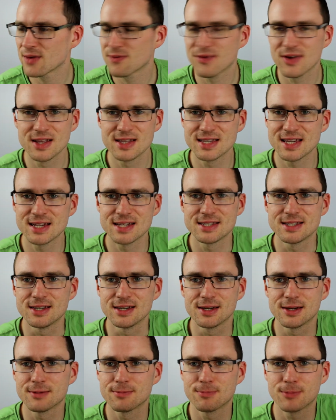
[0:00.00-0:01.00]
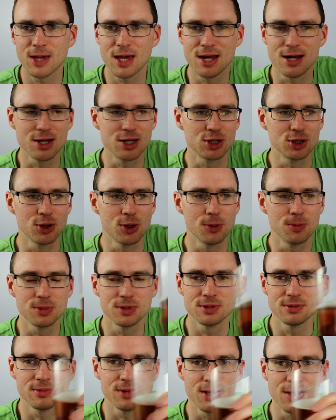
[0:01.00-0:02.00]
Fantastic Kentish
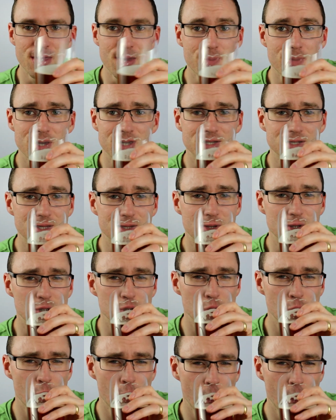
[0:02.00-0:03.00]
hops at their best in this.